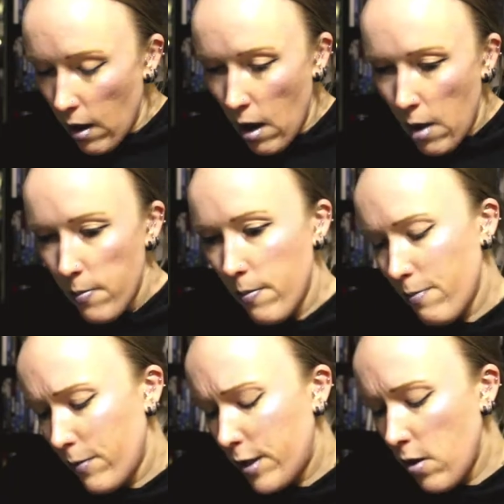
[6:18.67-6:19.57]
uh,
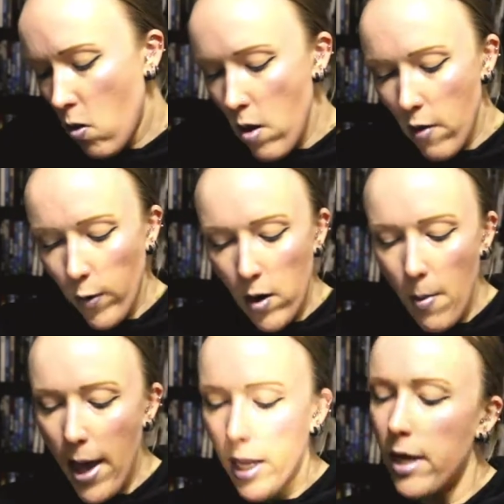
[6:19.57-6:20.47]
so if we
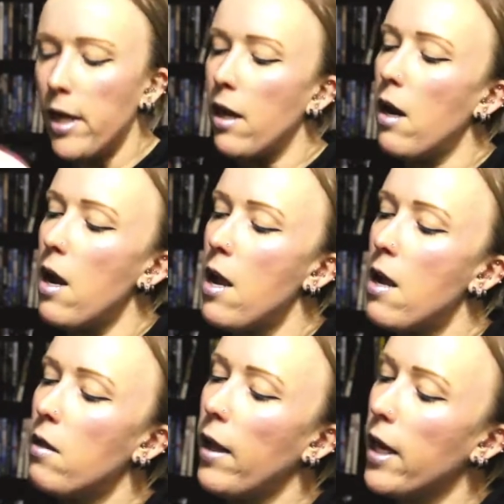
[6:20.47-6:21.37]
go back in here
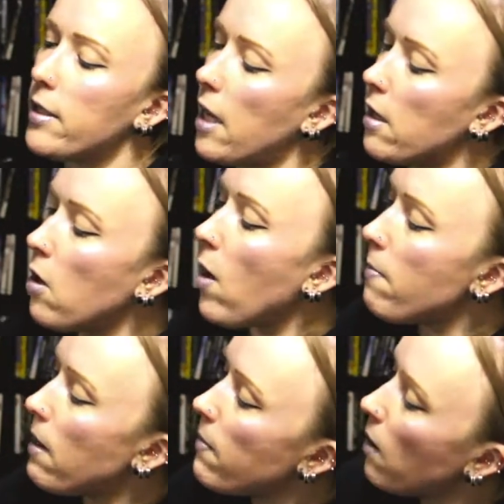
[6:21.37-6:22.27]
like I said you know
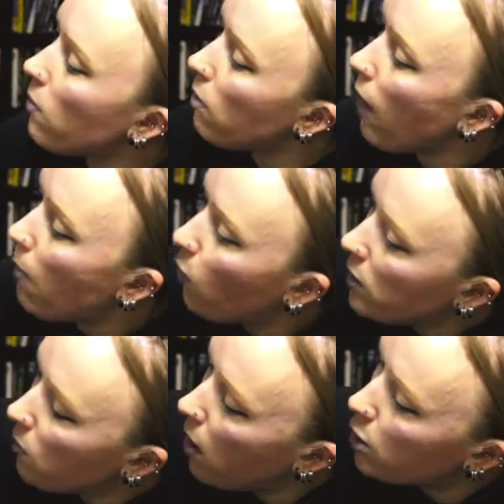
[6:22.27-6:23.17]
what maybe I will grab
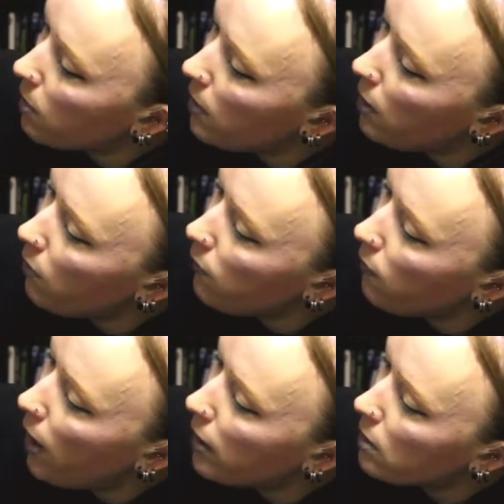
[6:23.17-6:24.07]
one swatch I'm gonna do
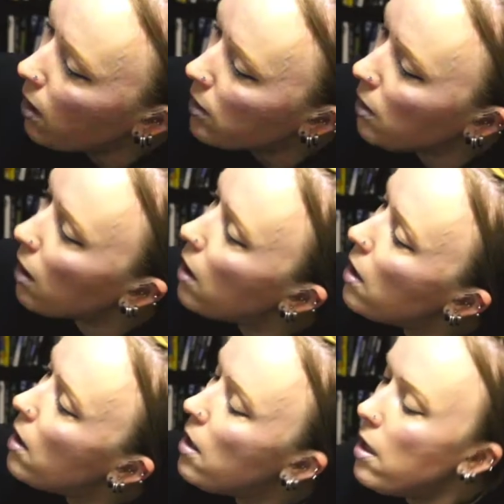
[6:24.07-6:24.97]
flying saucer
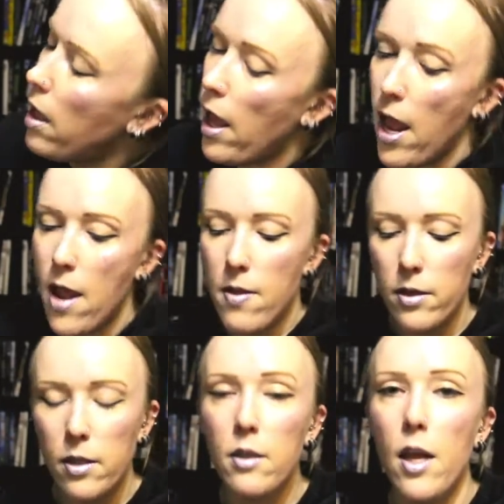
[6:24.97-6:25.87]
and
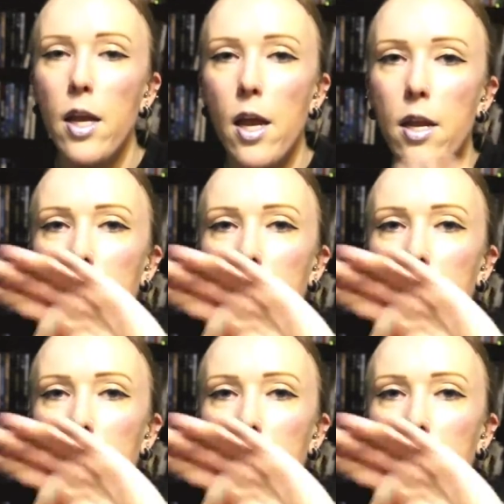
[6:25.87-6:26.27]
this is like an